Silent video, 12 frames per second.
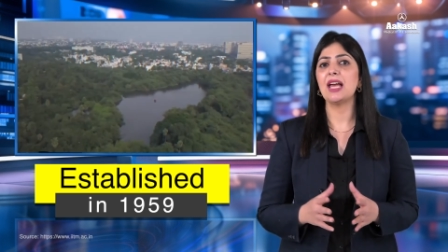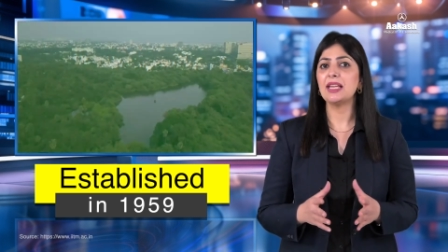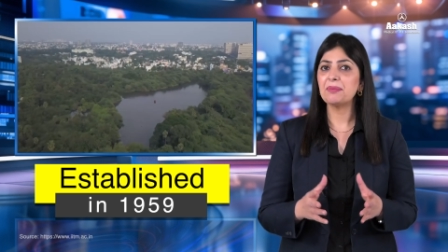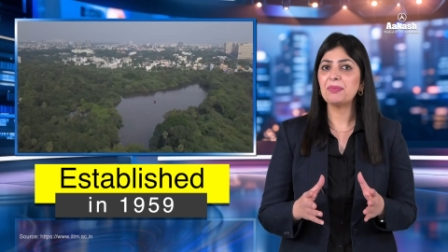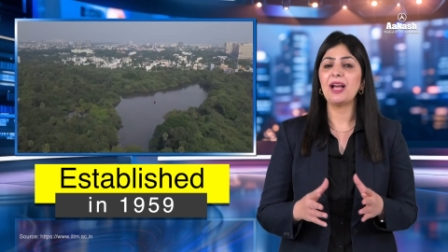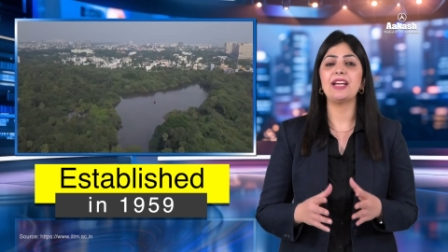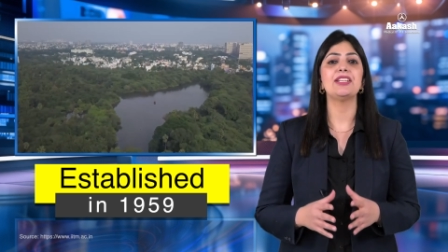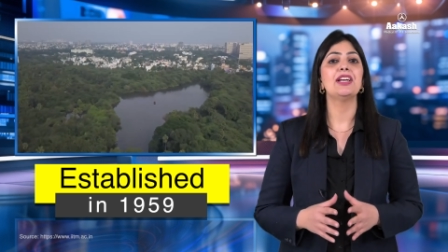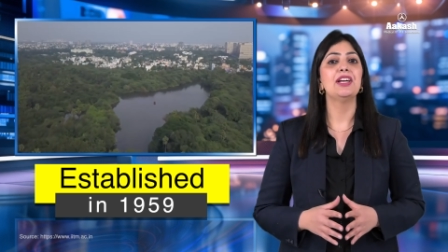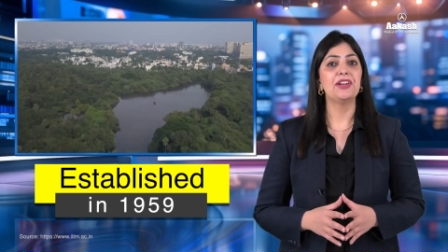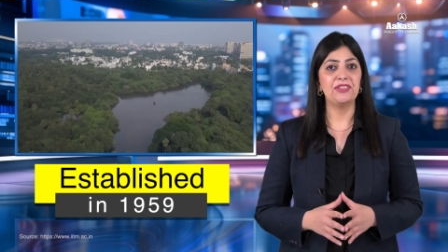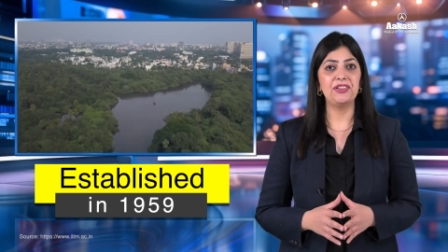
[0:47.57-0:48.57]
and applied
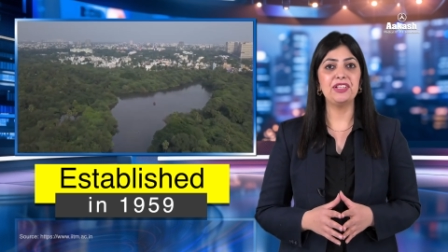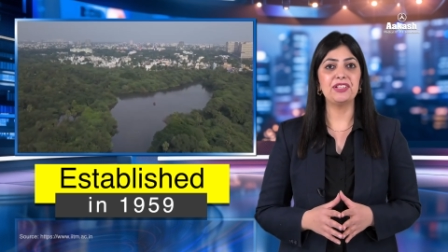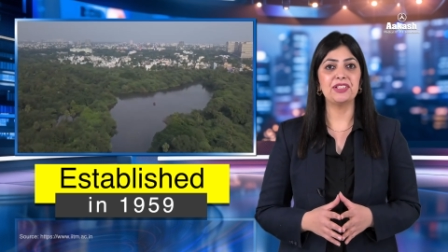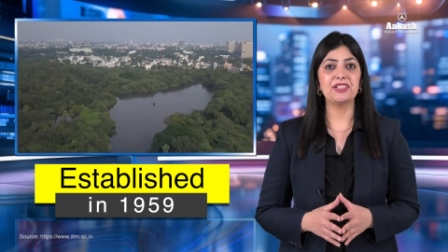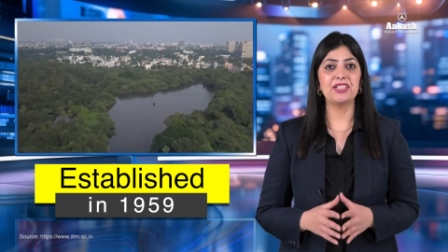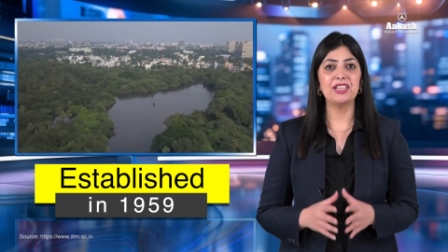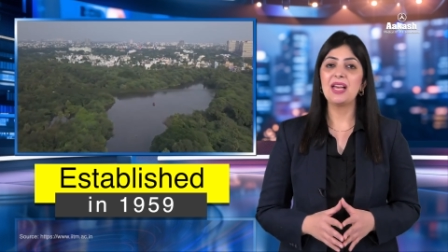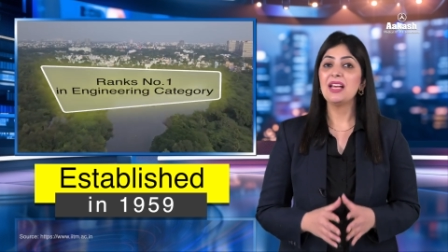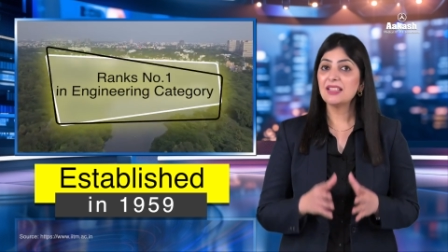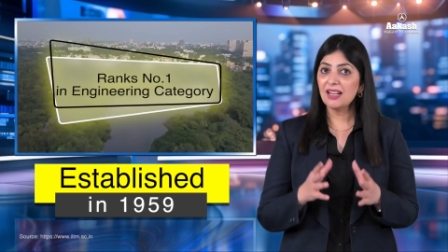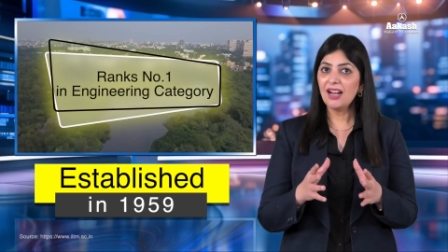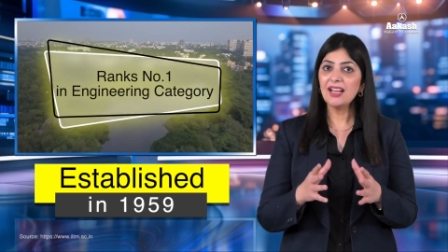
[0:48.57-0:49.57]
research.
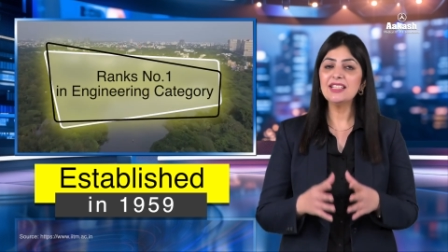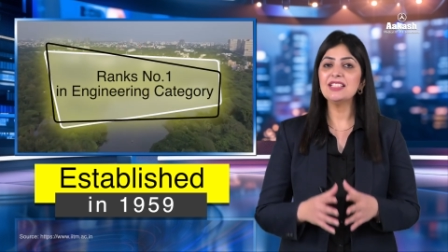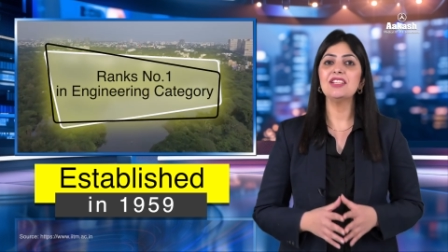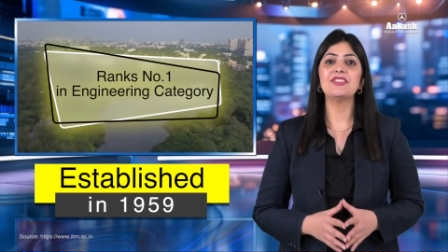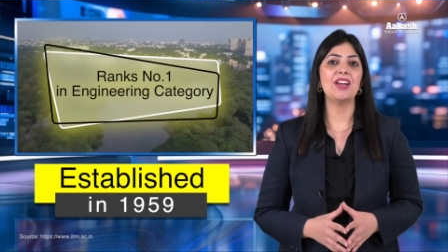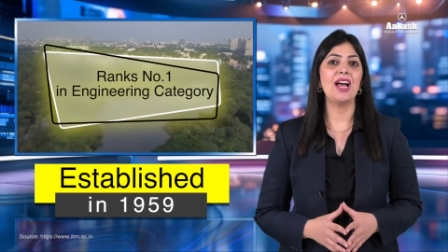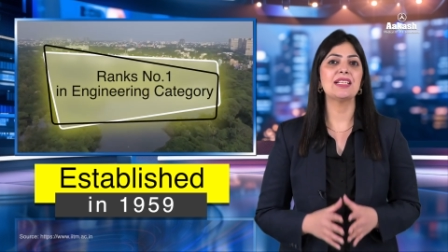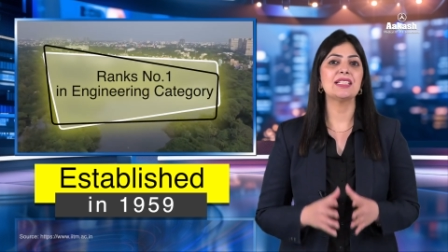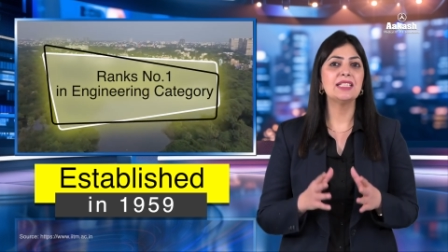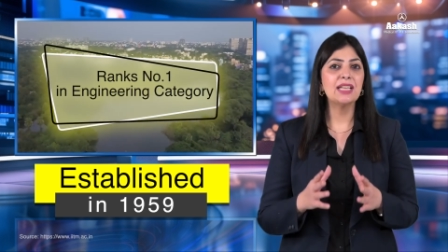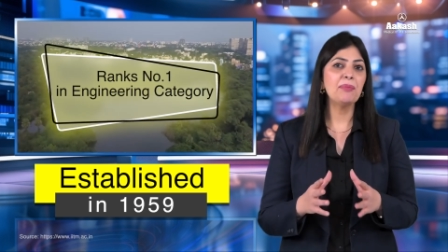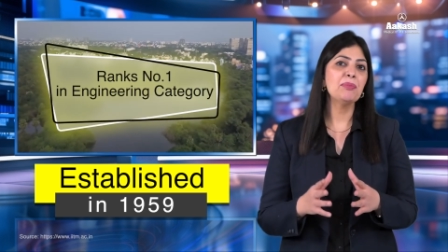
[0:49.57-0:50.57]
The IIT ranks
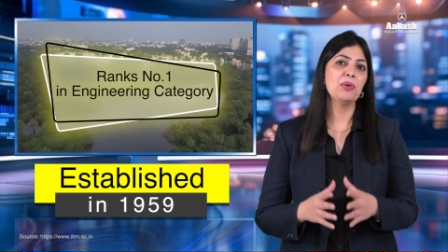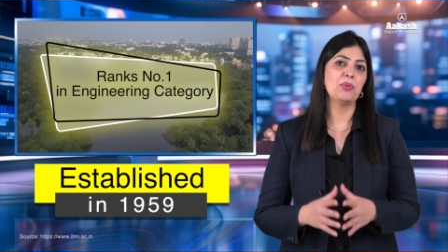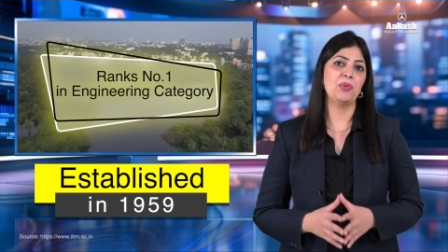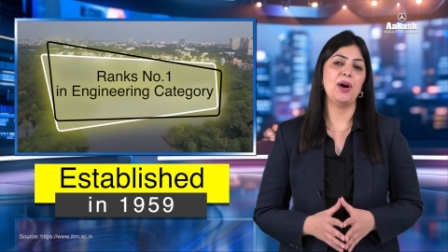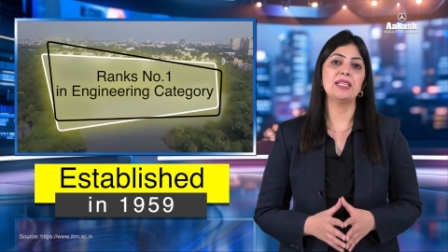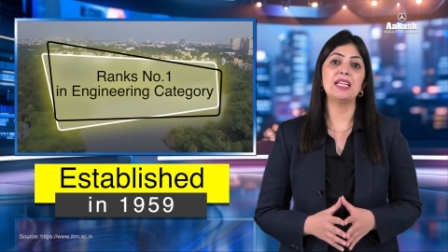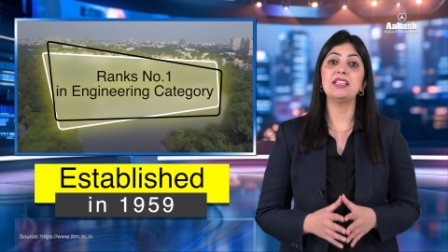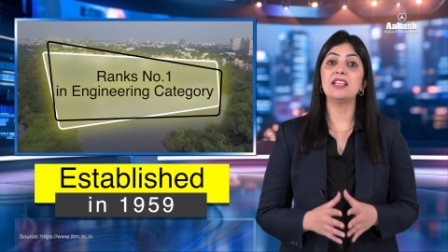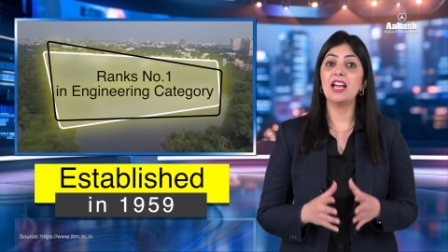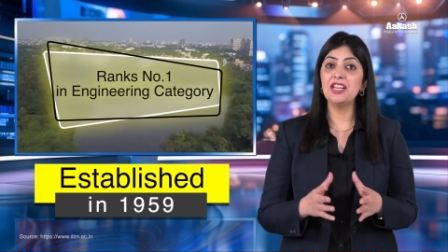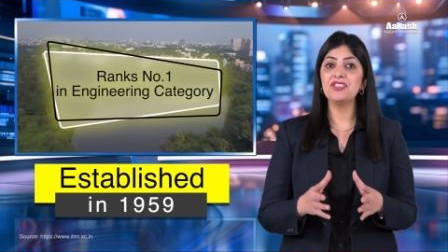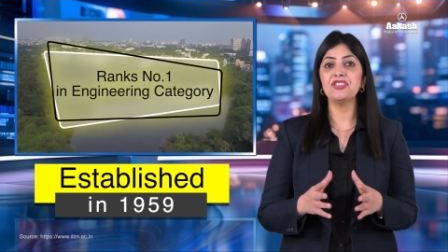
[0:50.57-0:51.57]
number 1 in
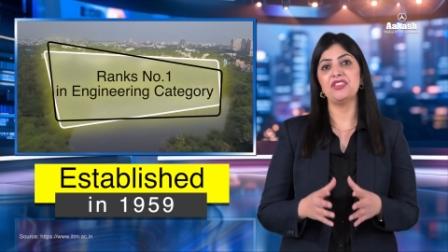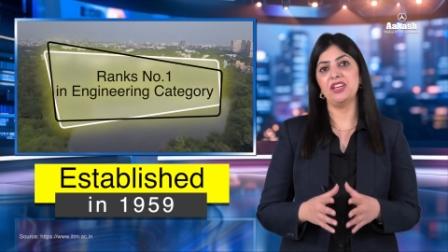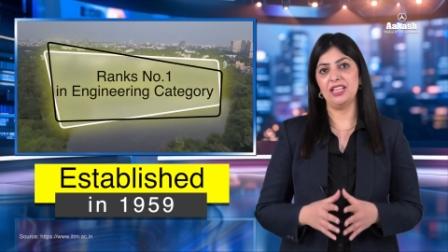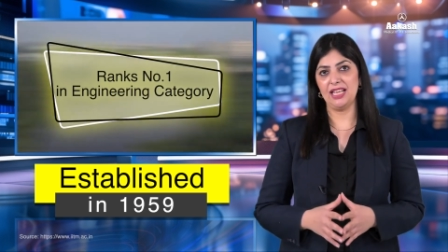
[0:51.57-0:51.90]
the engineering